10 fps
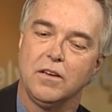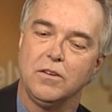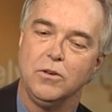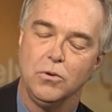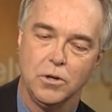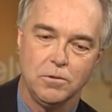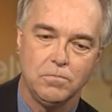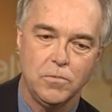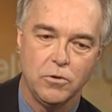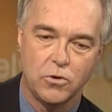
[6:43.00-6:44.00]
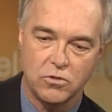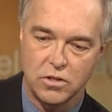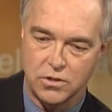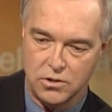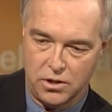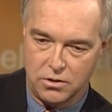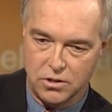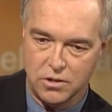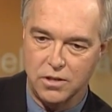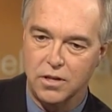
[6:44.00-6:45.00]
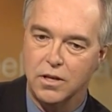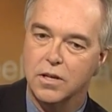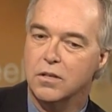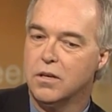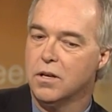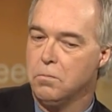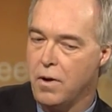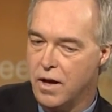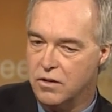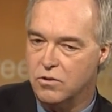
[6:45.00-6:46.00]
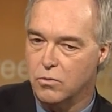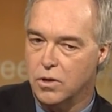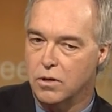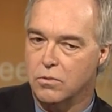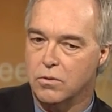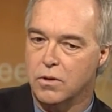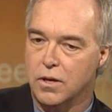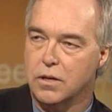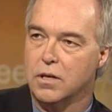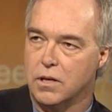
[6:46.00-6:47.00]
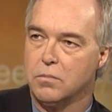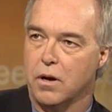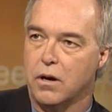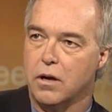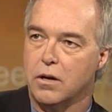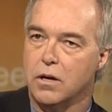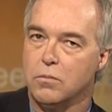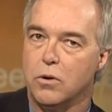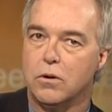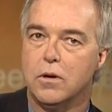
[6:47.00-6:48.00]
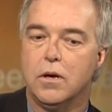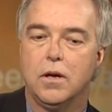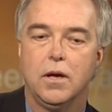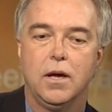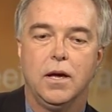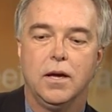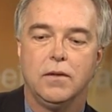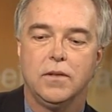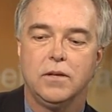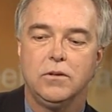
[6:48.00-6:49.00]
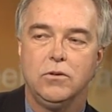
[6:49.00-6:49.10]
You first hit the charts in a modest way with Ain't Gonna Eat My Heart Out Anymore, and then you